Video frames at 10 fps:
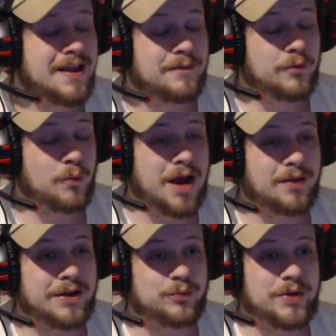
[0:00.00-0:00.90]
For
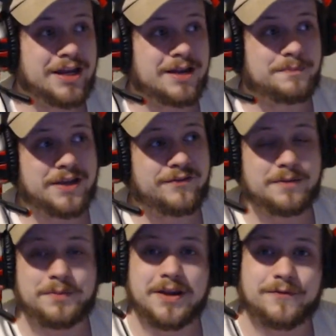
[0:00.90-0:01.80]
Wildlands, we get
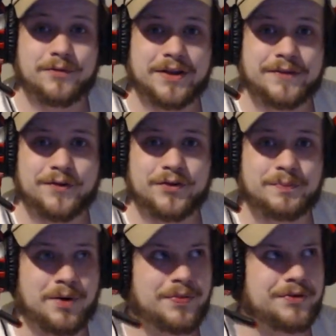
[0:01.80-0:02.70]
PvP for like the first
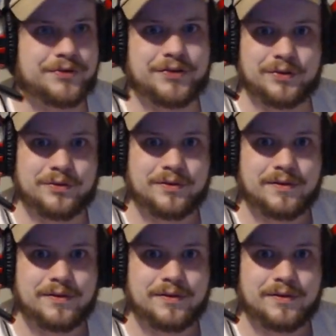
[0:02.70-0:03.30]
month or two.